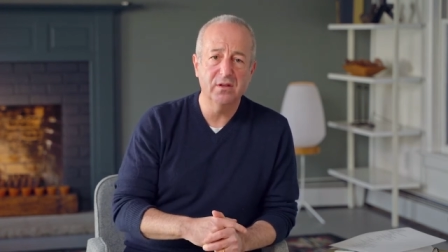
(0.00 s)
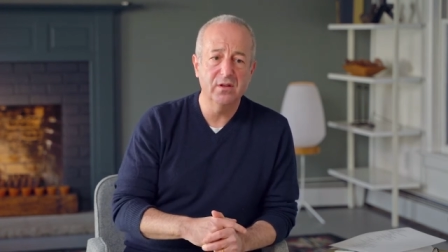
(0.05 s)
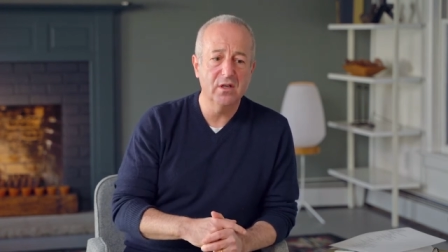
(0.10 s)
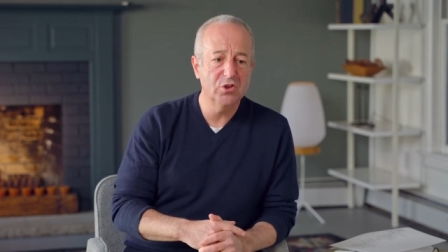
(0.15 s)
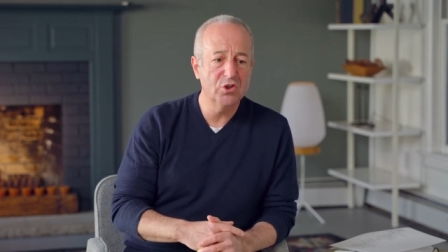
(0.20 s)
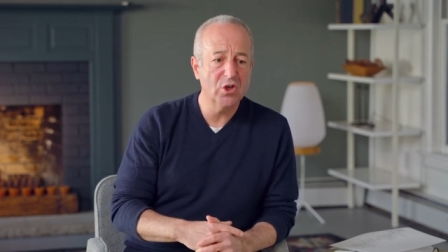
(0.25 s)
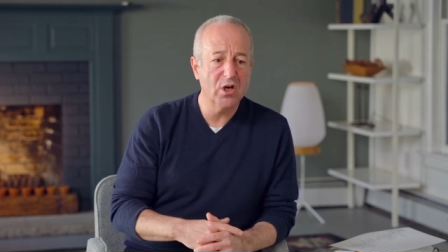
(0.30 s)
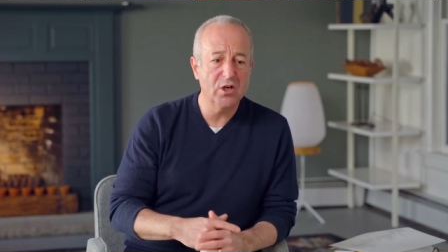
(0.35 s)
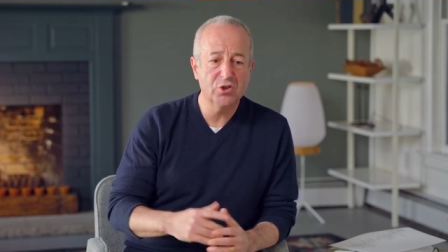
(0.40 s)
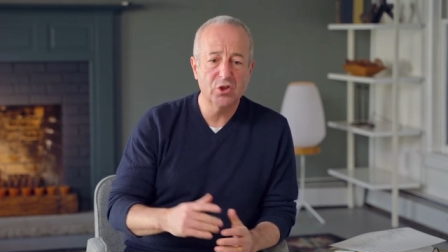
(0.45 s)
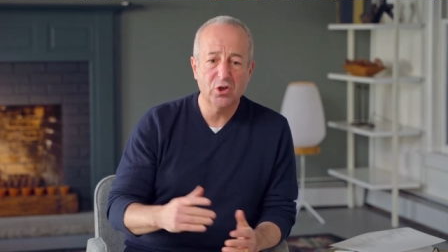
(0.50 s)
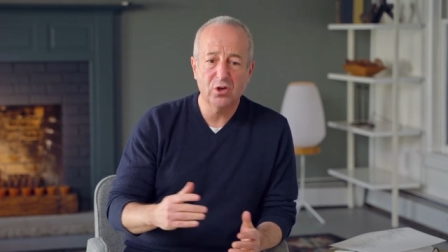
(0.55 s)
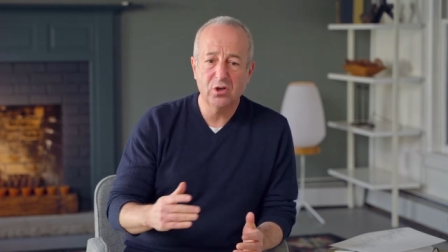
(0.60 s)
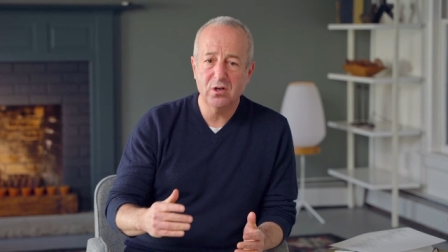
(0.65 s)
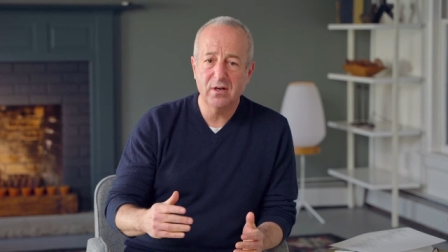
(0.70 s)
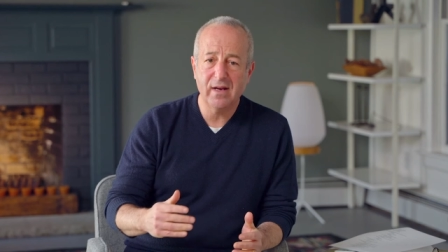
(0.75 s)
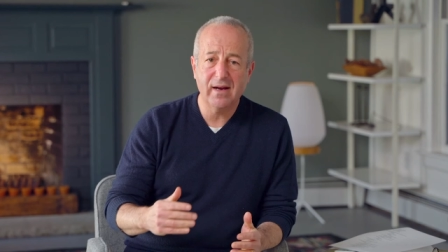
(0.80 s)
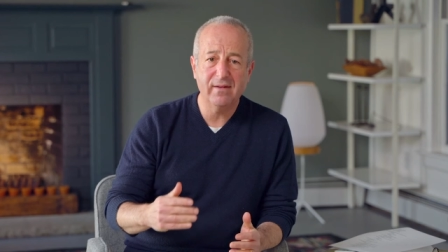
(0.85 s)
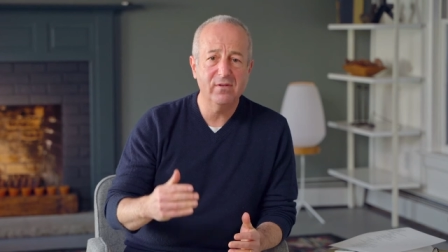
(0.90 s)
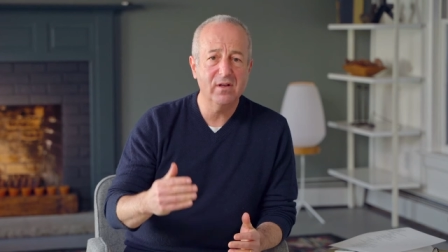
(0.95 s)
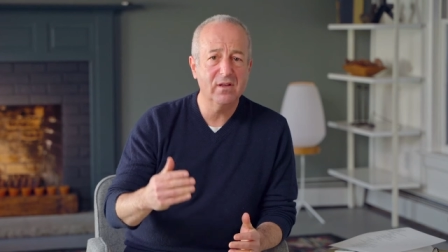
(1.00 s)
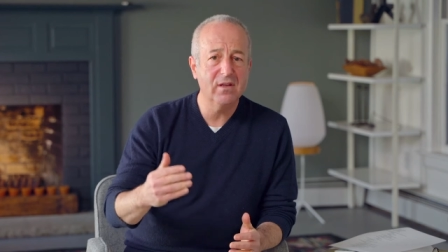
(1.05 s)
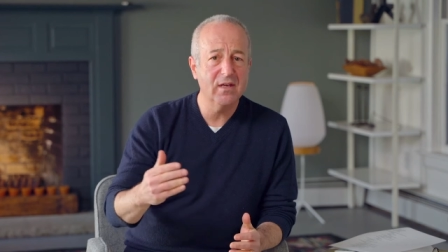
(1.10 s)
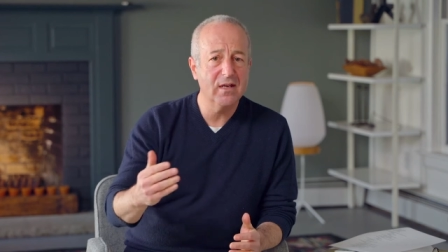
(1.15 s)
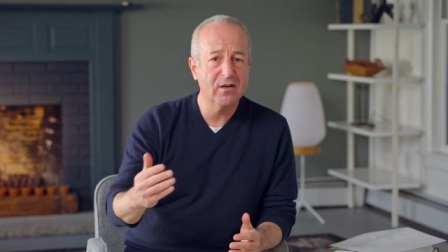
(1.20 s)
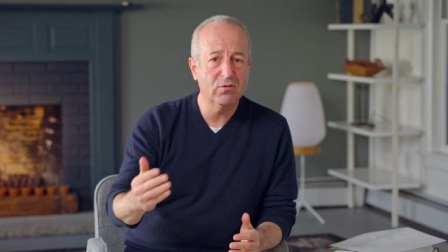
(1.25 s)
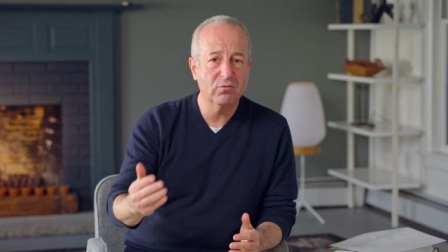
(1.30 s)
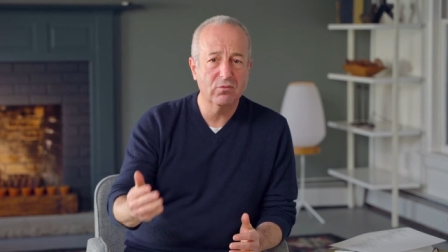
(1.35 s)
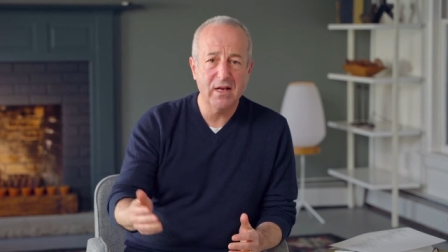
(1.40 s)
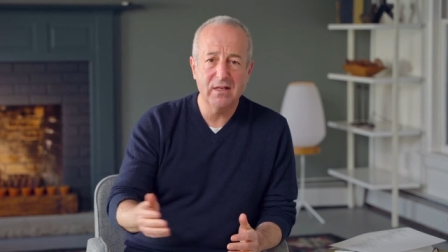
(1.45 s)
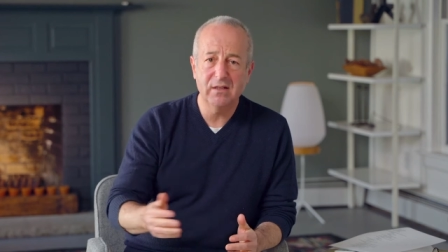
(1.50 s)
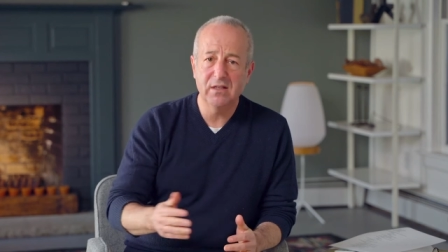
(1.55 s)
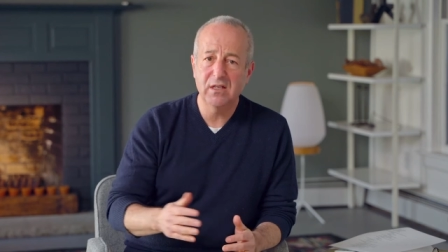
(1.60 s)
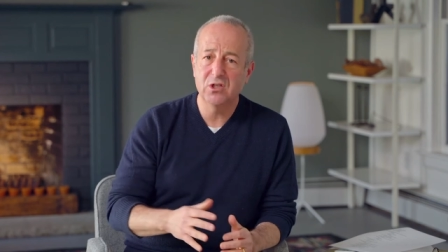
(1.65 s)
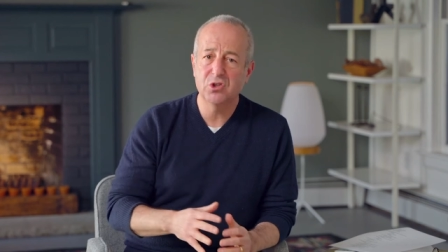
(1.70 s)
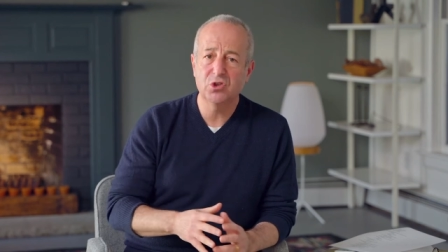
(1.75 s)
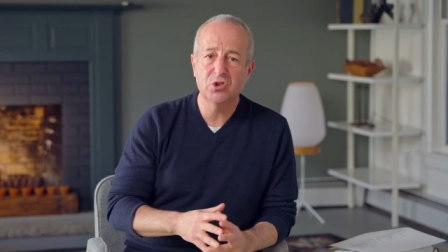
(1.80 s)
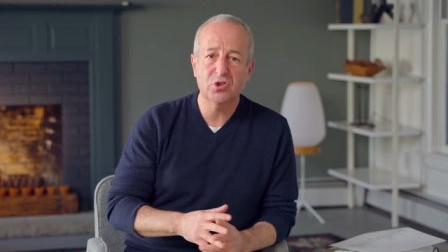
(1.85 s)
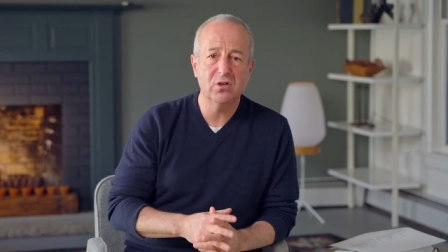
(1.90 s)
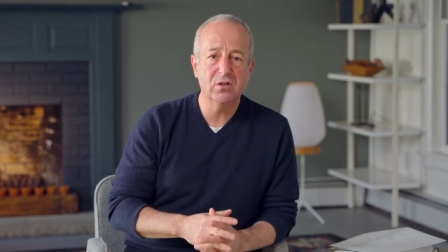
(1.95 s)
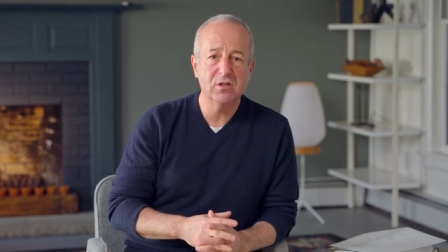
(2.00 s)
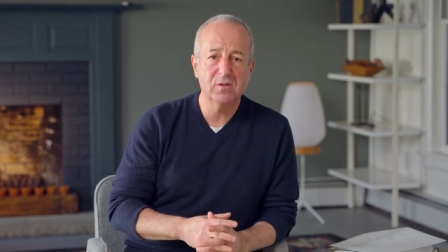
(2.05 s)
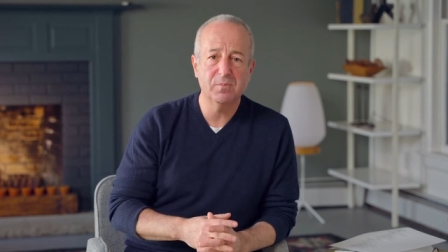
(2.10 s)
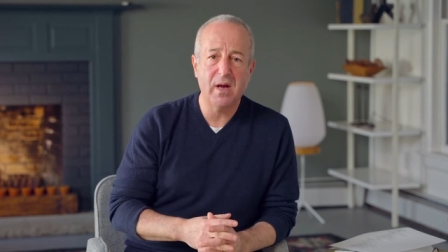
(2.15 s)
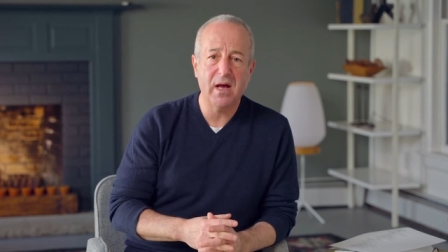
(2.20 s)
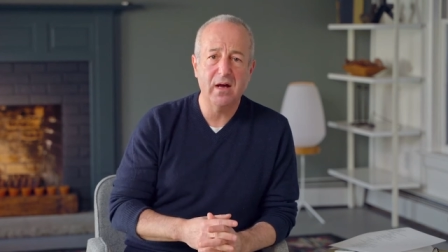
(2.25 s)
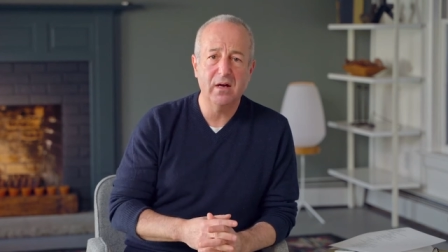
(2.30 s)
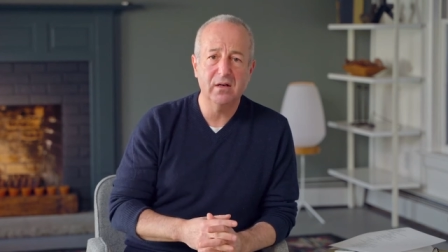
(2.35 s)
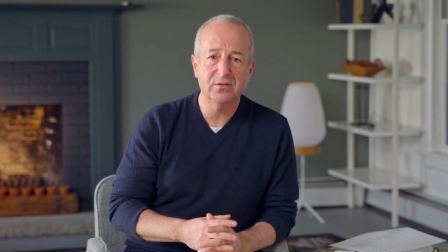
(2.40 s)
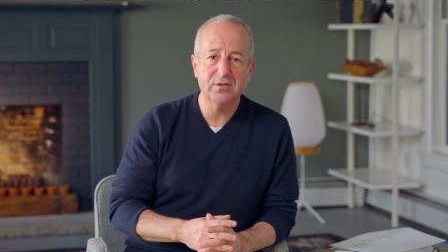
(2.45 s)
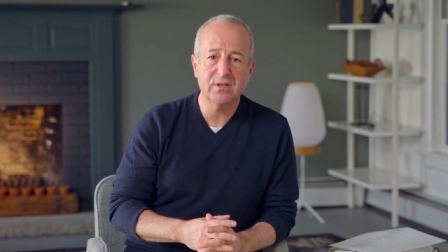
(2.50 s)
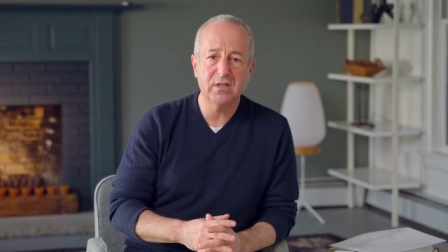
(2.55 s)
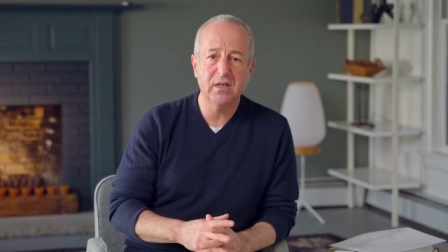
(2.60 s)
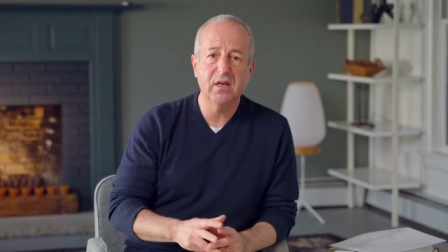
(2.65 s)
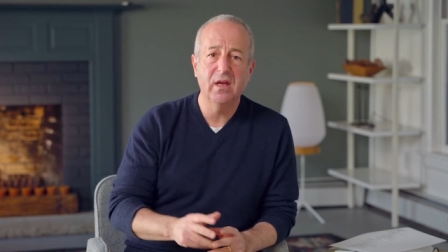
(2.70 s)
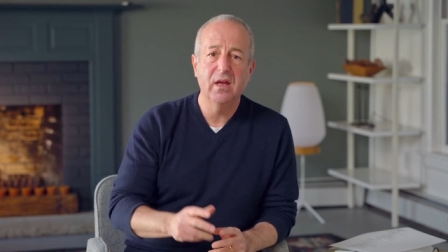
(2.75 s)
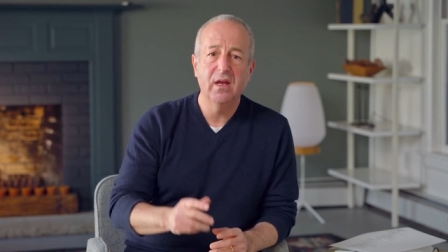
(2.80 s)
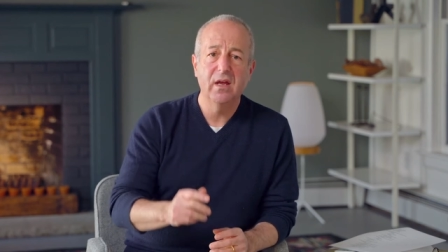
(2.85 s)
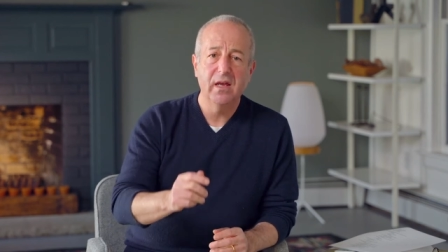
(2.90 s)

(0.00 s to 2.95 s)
The judge heard everything, read the insurance policy